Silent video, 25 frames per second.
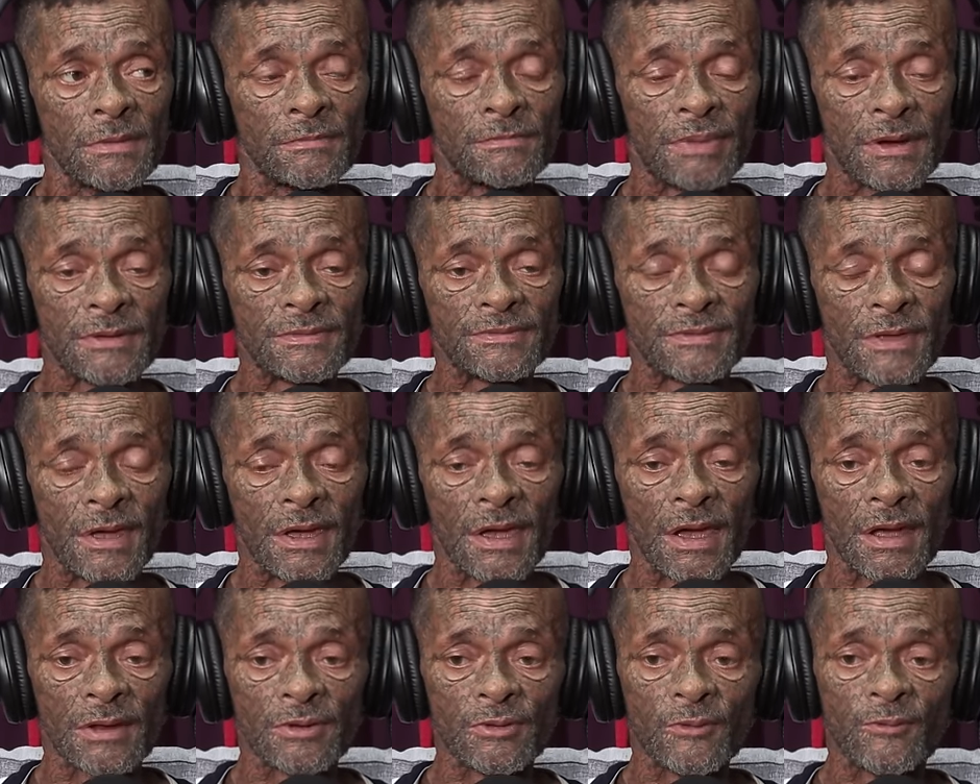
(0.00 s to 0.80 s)
but
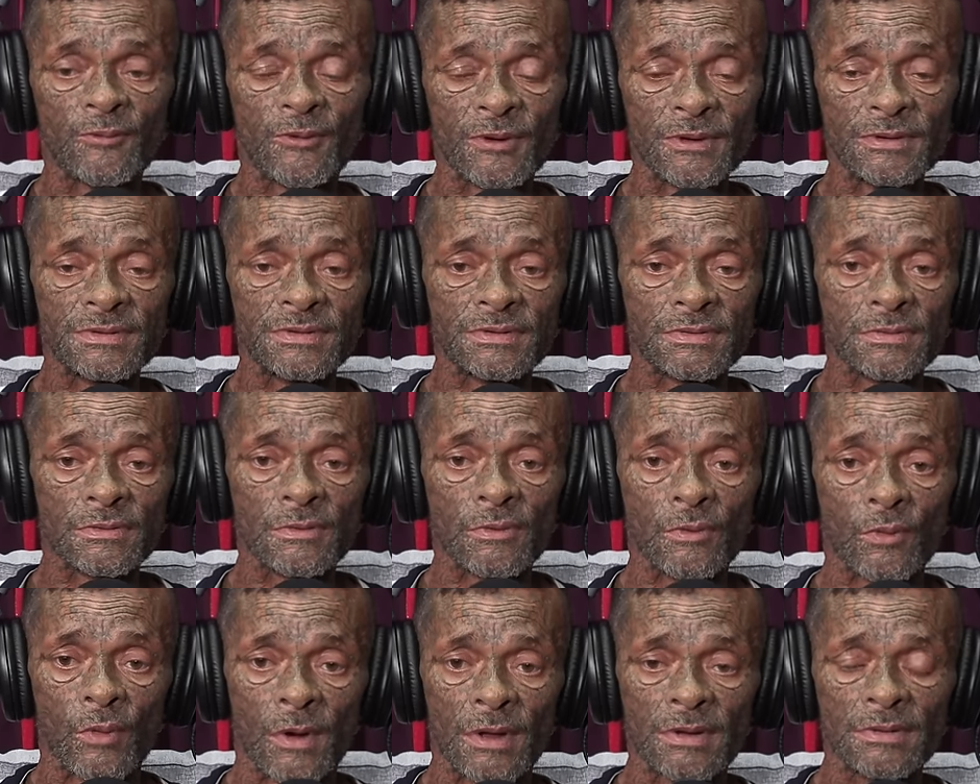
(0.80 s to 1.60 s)
they had to face
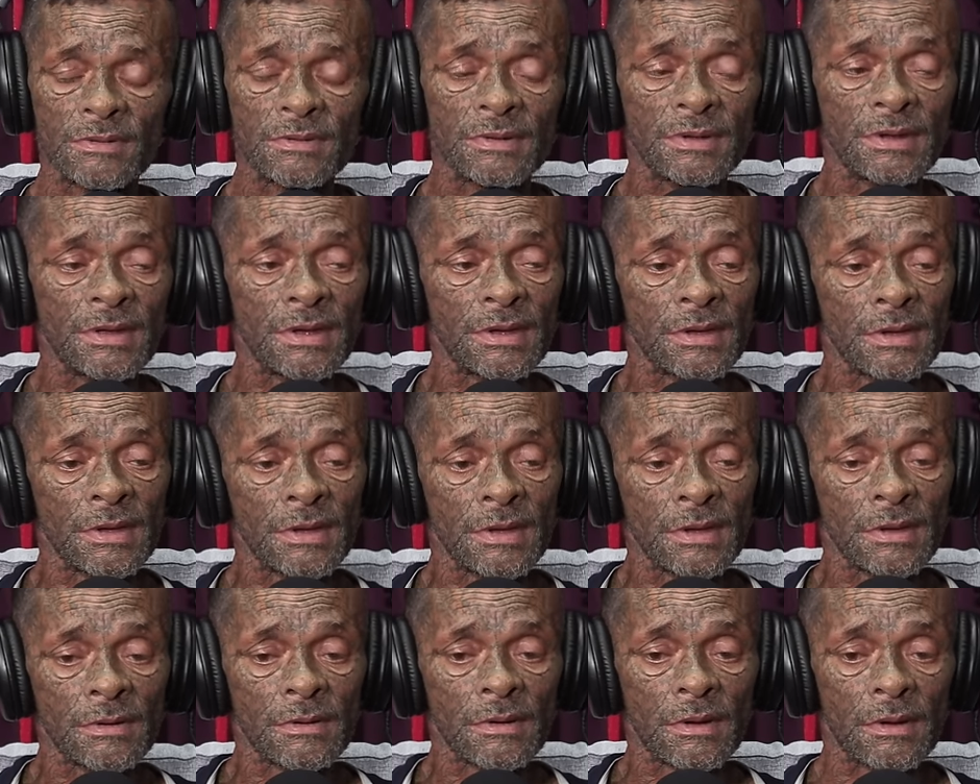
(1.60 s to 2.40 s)
one
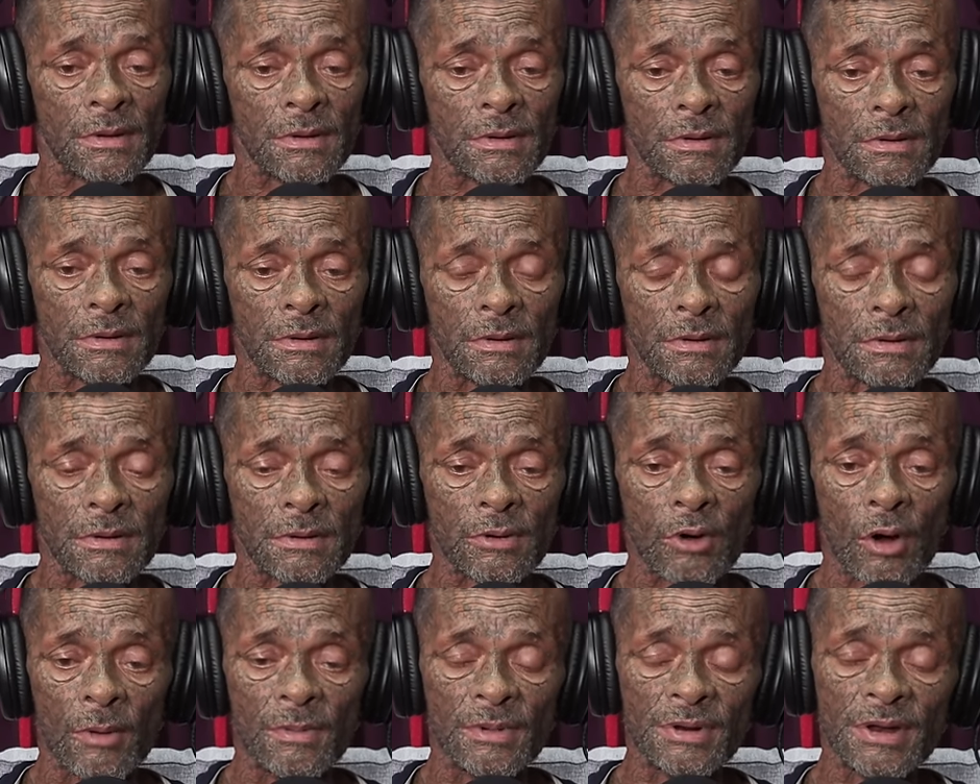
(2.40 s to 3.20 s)

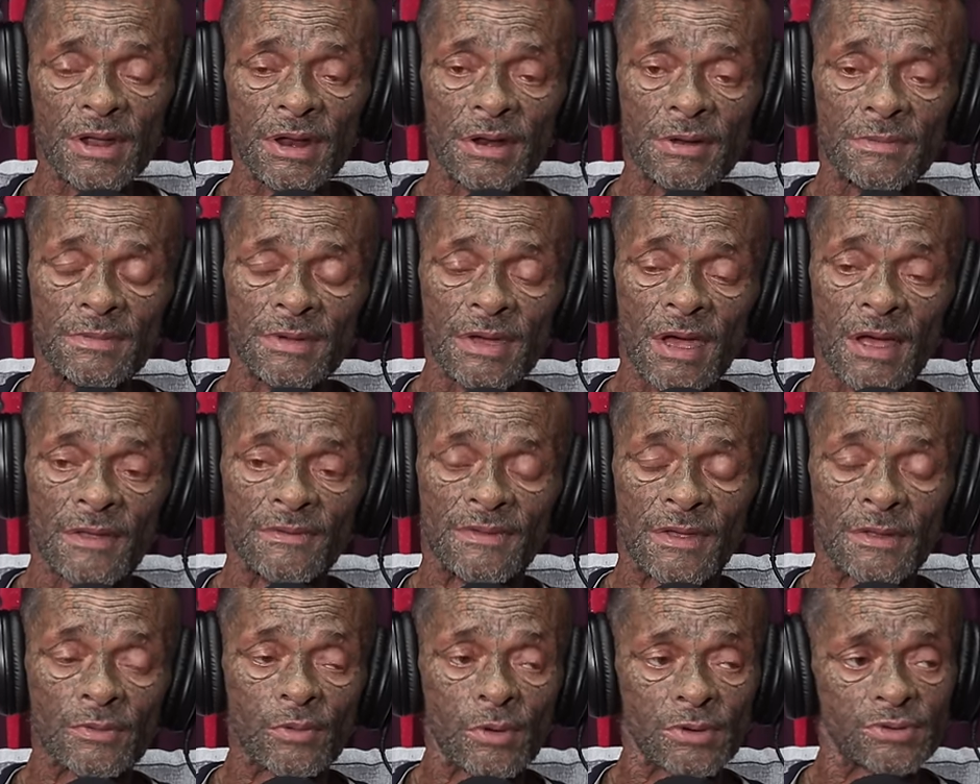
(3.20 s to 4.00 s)
common enemy,
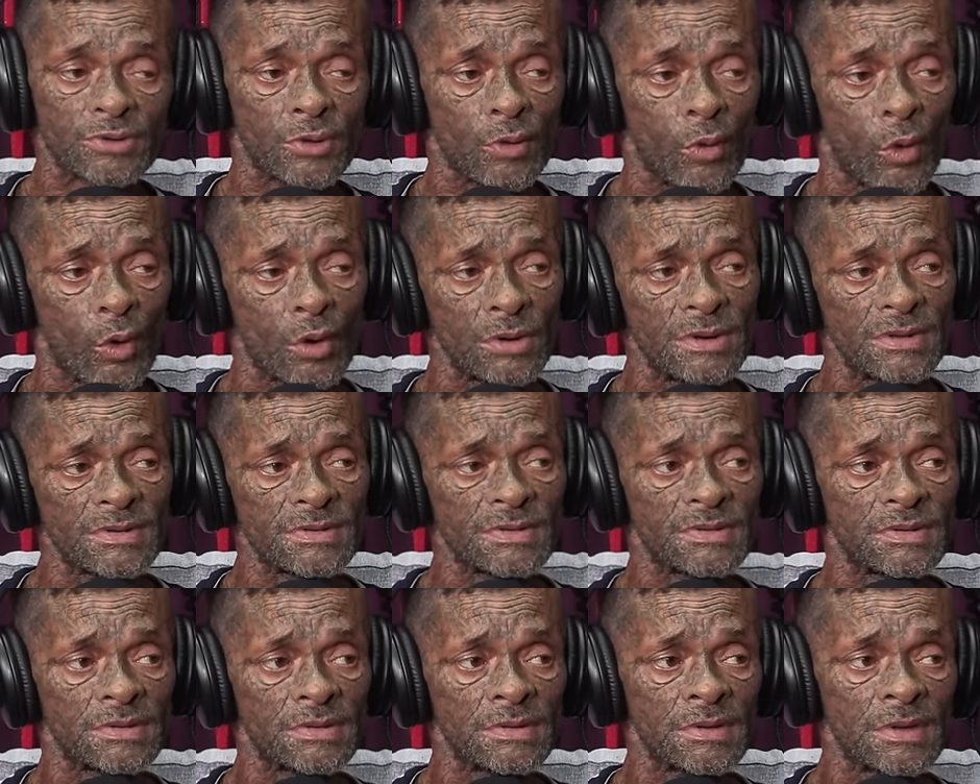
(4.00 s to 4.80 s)
and that was the
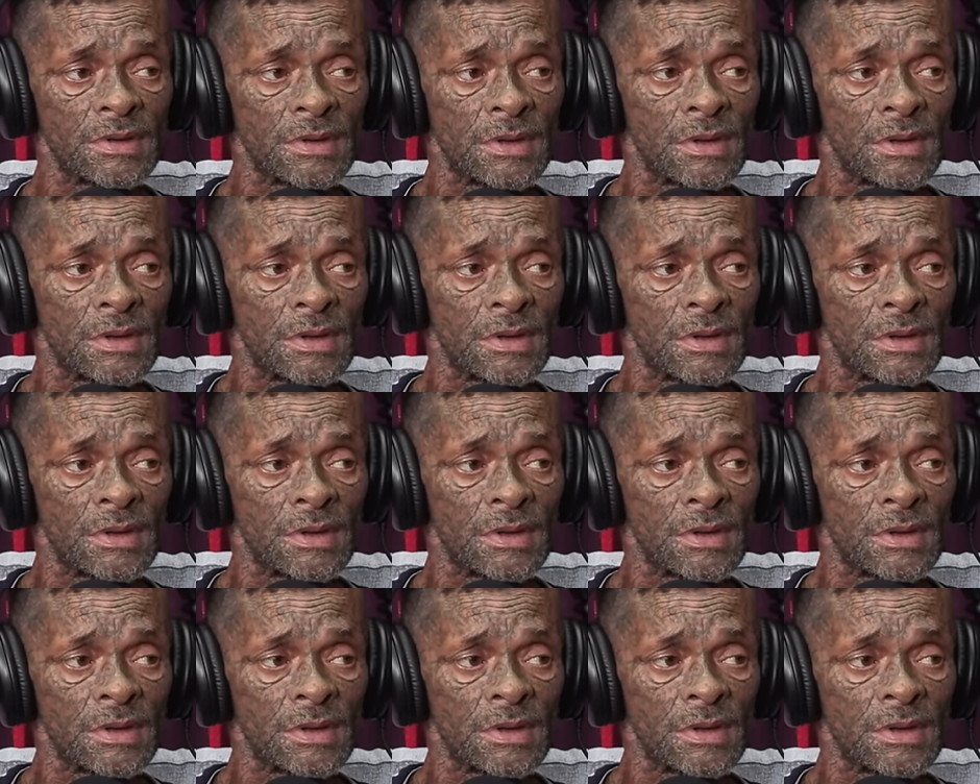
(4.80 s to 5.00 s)
warders.